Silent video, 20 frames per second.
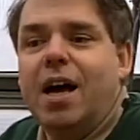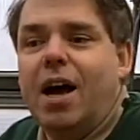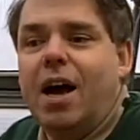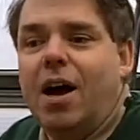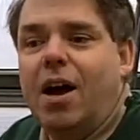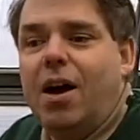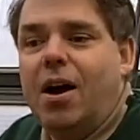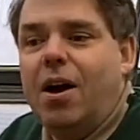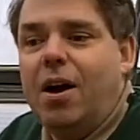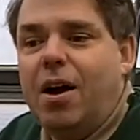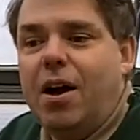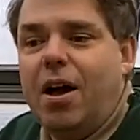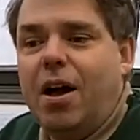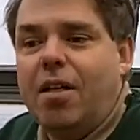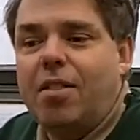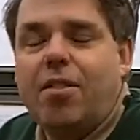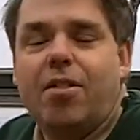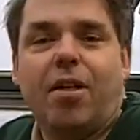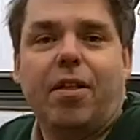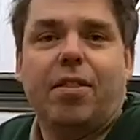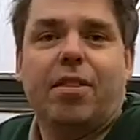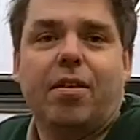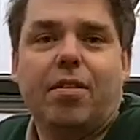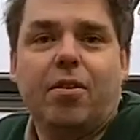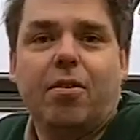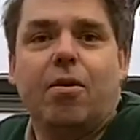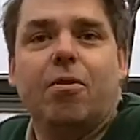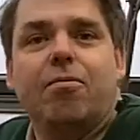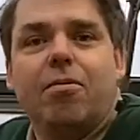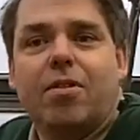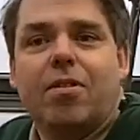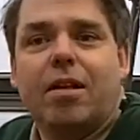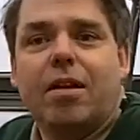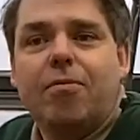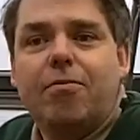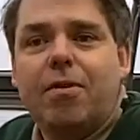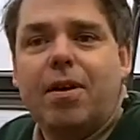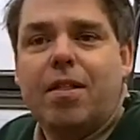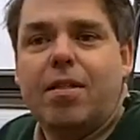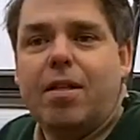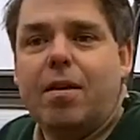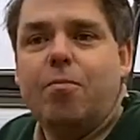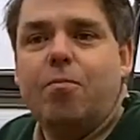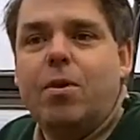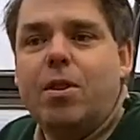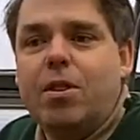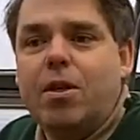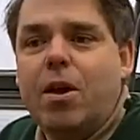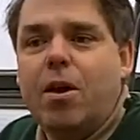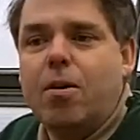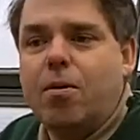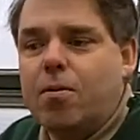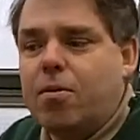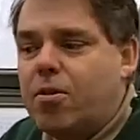and something that obviously fits in with you.